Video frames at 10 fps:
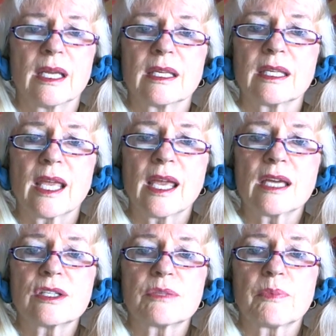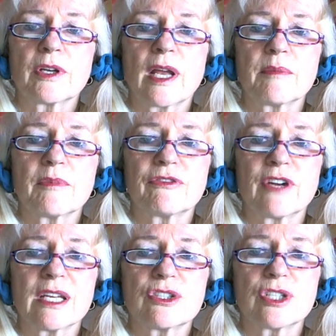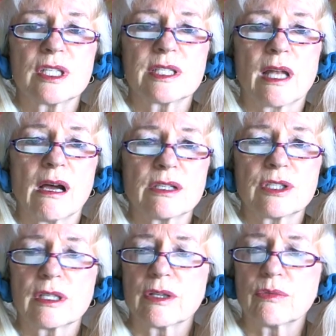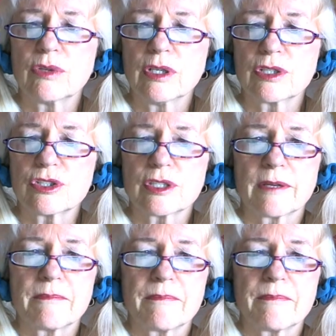"Yes, but I'm afraid she's lost in the woods."